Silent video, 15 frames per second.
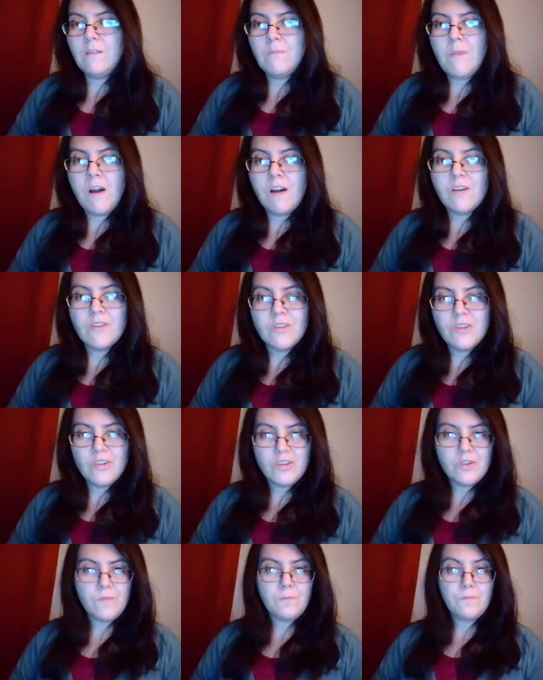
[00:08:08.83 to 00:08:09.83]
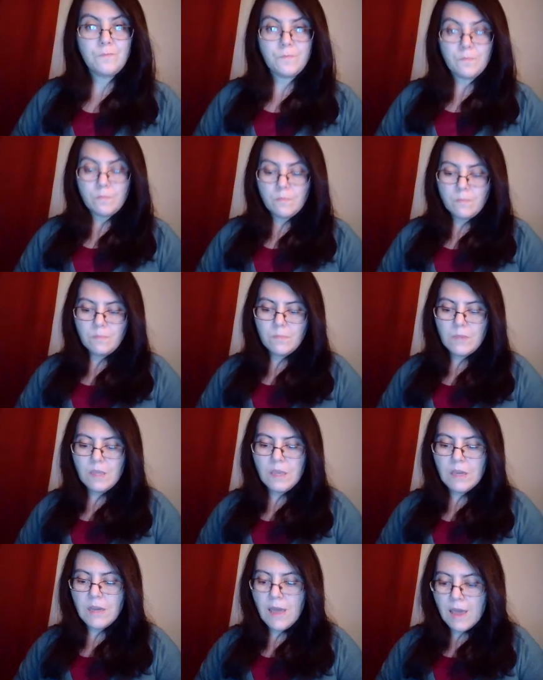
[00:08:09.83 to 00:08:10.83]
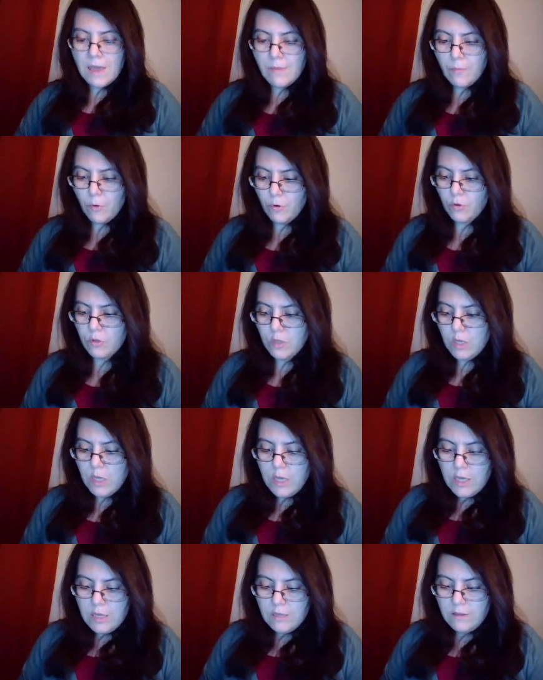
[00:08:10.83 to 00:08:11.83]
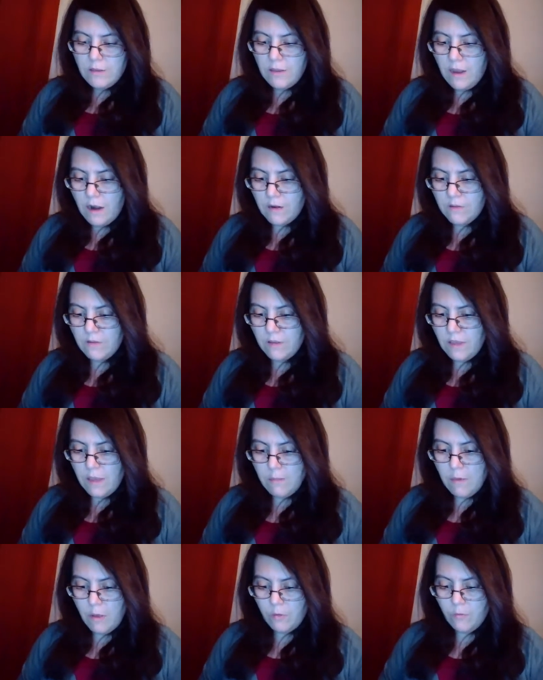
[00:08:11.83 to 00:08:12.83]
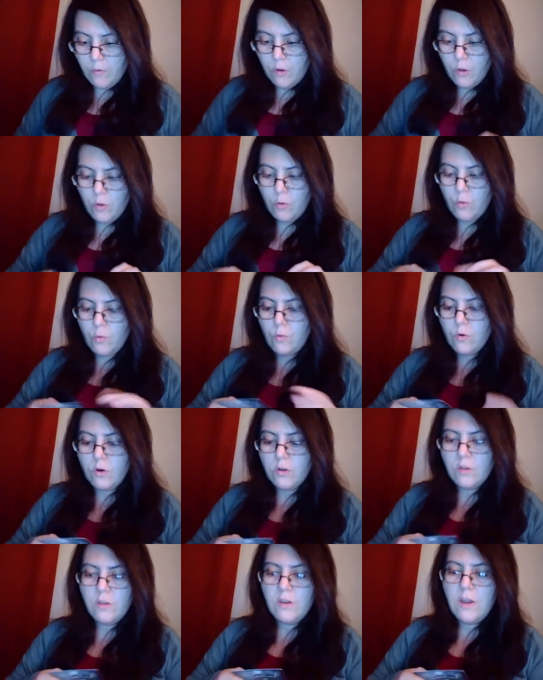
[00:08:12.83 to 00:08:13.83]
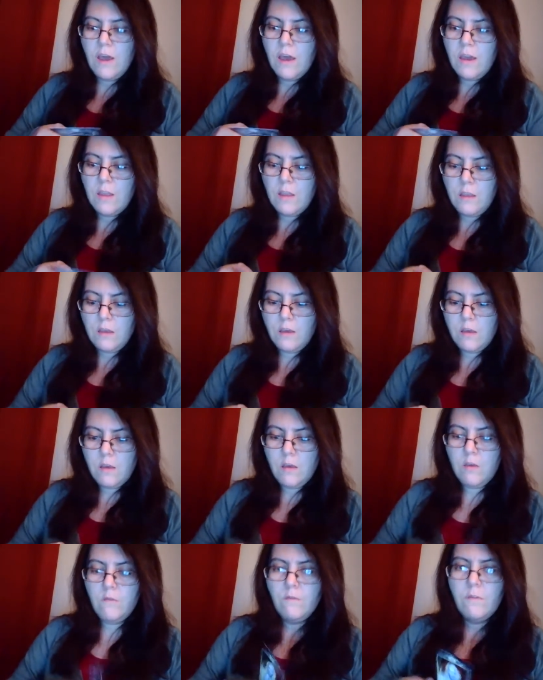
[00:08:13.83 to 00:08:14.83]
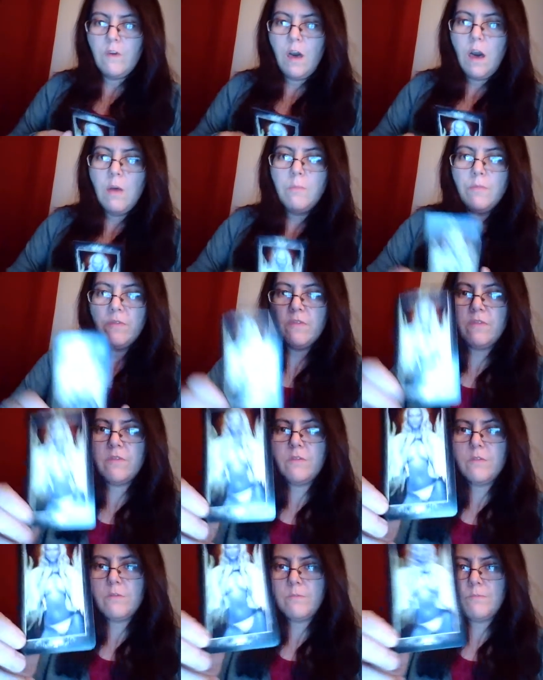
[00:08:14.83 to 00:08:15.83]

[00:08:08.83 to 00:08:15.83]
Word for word: March. In April, the cards that came out for you were the Nine of Cups